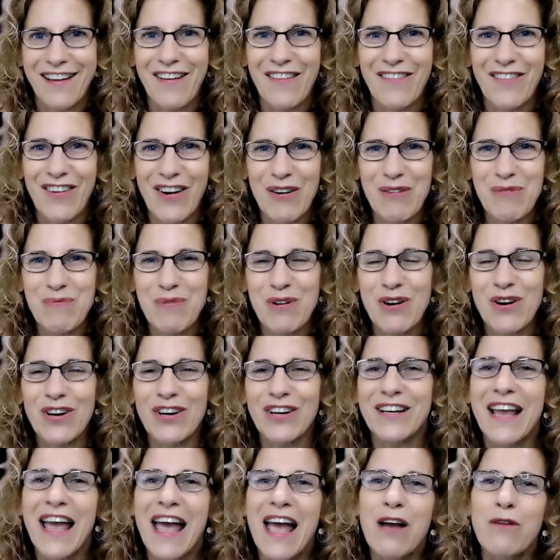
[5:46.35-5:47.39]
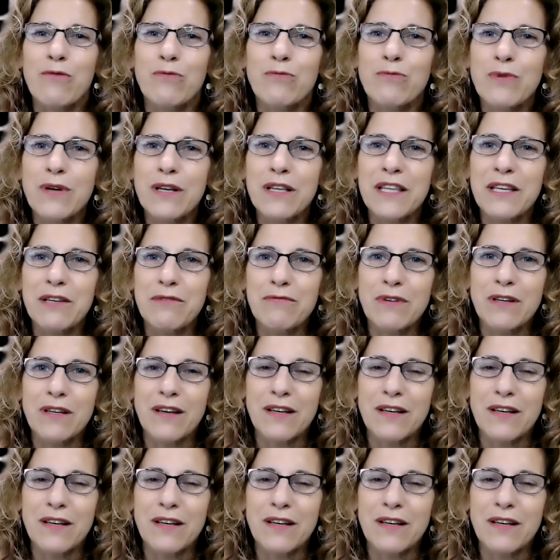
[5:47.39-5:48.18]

of our work, really